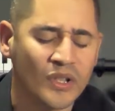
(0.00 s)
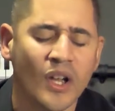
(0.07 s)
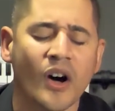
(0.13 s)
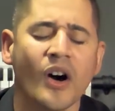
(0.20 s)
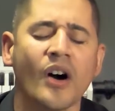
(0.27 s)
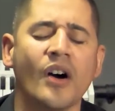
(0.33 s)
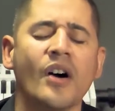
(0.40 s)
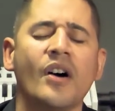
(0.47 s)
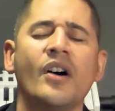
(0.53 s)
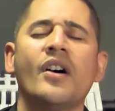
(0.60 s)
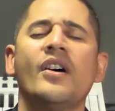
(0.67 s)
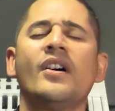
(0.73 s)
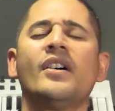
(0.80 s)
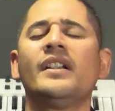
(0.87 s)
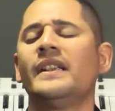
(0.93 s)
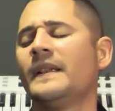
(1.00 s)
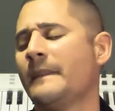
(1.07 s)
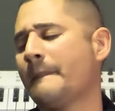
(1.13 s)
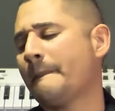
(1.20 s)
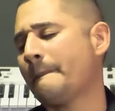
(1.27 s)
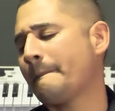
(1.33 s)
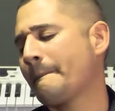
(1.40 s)
Lord.
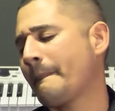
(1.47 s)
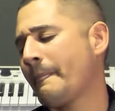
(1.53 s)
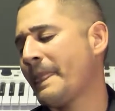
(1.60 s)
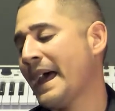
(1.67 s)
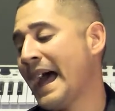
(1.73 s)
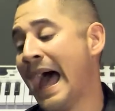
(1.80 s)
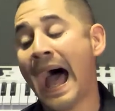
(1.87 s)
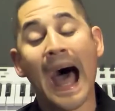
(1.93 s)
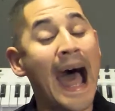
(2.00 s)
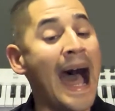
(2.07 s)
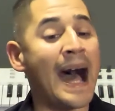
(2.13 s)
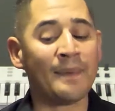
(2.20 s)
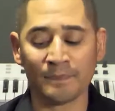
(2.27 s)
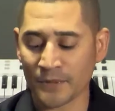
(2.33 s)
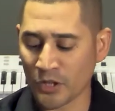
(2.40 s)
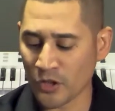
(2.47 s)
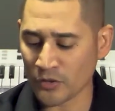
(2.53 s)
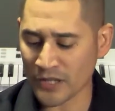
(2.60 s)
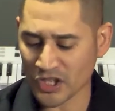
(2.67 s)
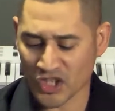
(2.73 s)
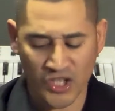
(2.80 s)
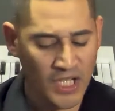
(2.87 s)
I'm
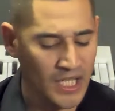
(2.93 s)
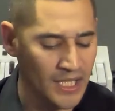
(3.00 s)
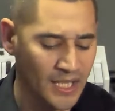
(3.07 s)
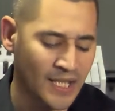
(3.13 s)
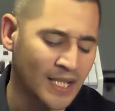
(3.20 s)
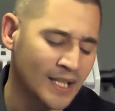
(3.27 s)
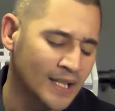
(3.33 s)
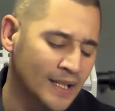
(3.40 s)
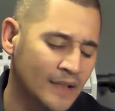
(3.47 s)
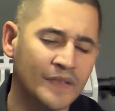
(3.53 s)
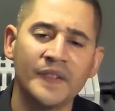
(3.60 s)
gonna see a